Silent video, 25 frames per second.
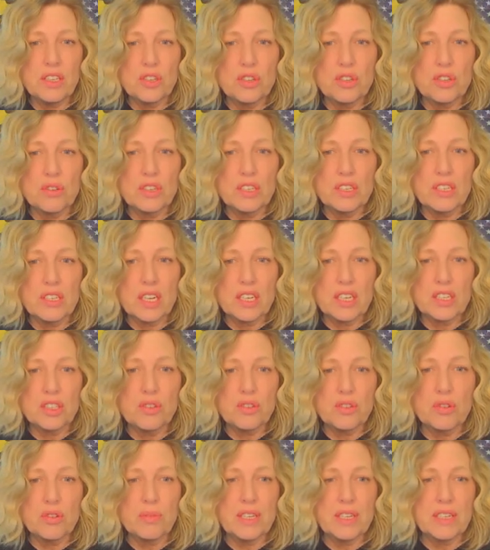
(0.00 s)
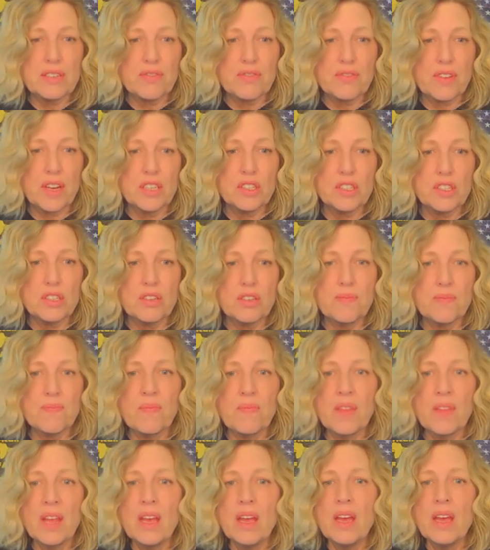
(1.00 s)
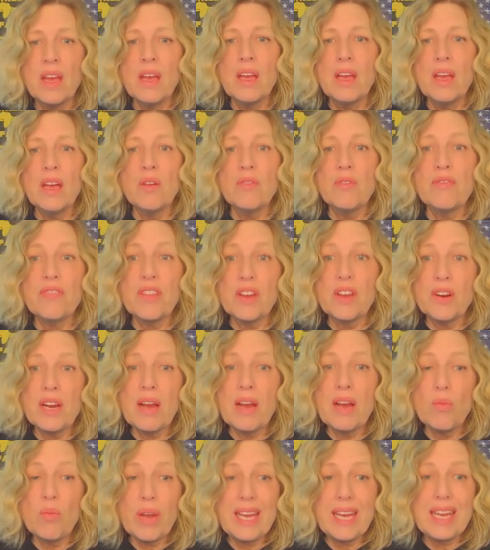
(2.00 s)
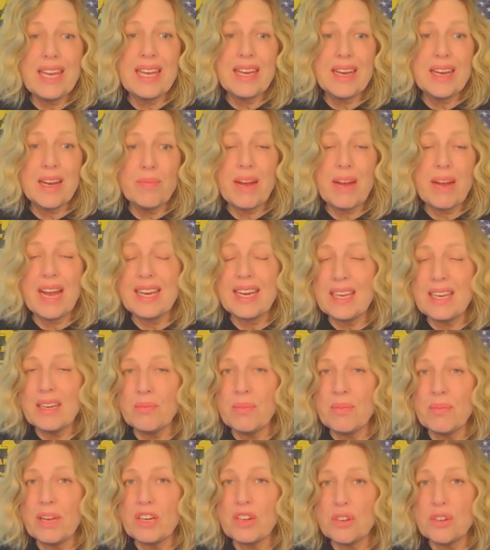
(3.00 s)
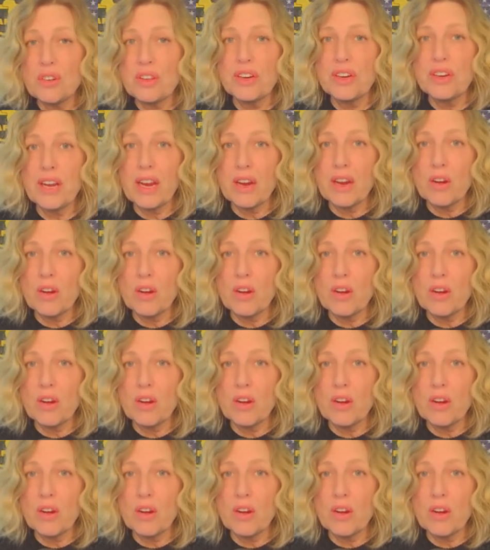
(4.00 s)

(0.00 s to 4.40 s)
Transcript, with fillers: Ensure suction equipment is functional they're not waking up, I need to make sure their